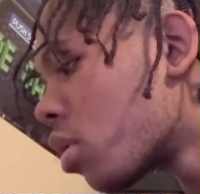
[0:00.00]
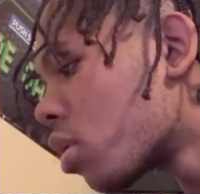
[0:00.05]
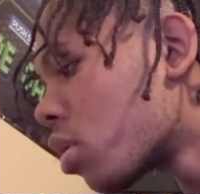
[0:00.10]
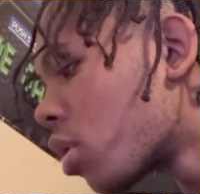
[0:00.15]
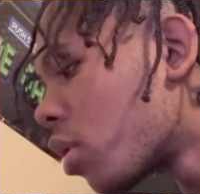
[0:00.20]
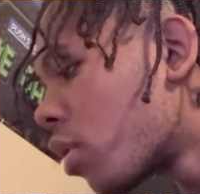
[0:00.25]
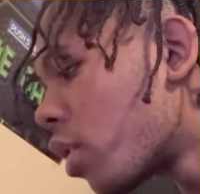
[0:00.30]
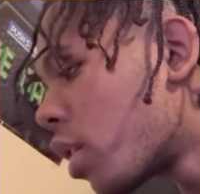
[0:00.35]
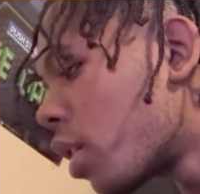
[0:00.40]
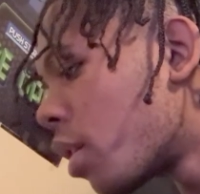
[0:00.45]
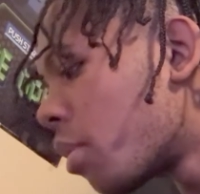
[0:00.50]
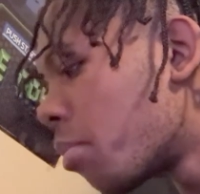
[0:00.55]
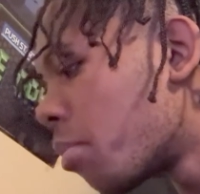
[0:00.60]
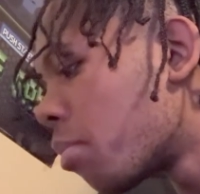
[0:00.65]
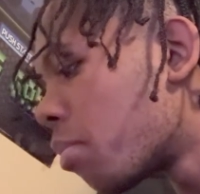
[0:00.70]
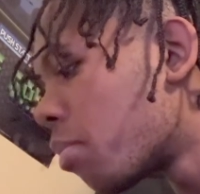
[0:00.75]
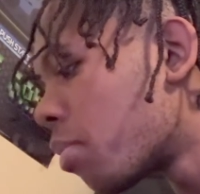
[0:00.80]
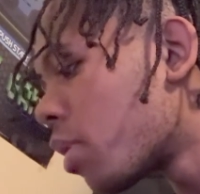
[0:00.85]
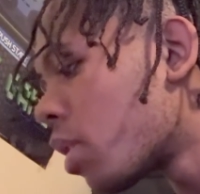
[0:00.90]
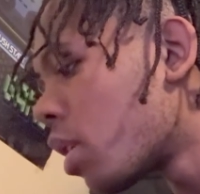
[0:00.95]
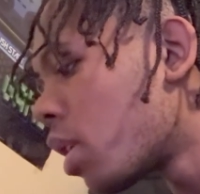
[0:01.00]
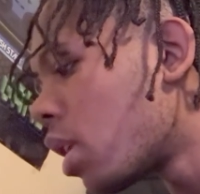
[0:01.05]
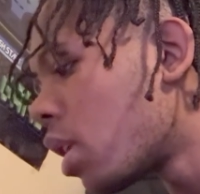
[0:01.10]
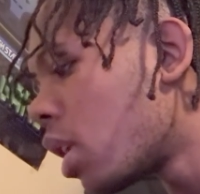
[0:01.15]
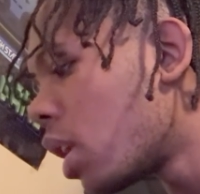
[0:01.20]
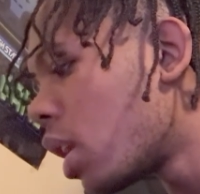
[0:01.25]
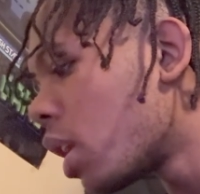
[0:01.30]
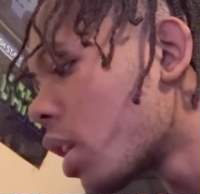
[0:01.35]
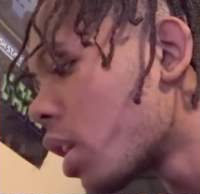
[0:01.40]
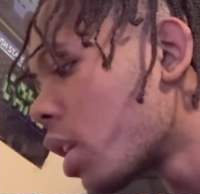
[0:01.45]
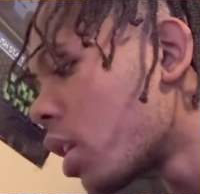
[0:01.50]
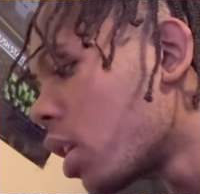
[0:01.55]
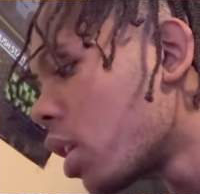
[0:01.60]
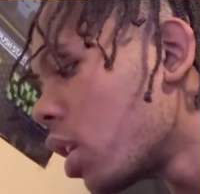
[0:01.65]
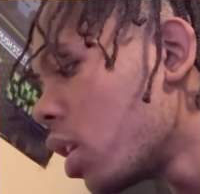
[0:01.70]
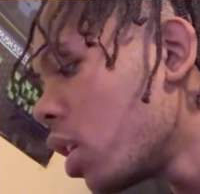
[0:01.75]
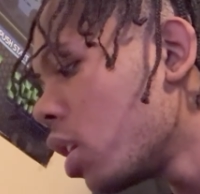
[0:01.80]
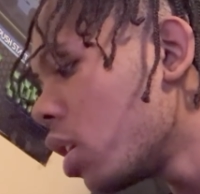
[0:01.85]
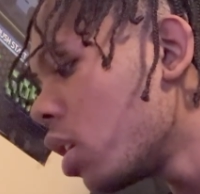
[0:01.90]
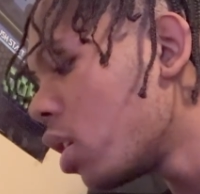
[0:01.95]
go ahead and plug it
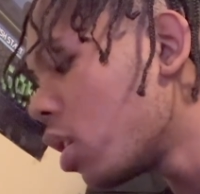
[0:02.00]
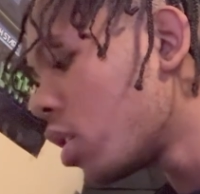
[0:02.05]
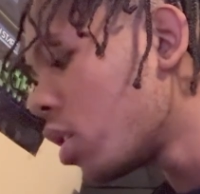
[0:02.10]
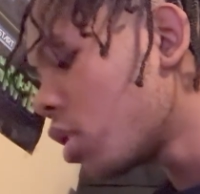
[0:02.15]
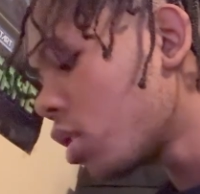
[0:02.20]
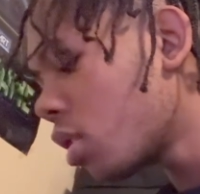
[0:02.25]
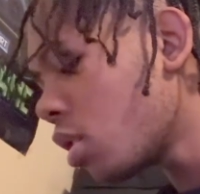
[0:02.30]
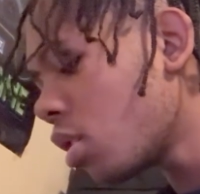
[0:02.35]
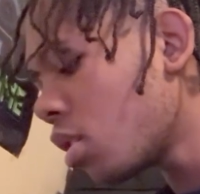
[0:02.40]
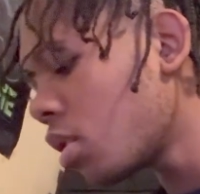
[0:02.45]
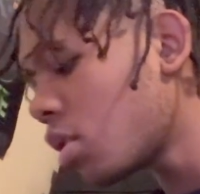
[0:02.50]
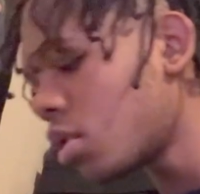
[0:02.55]
in.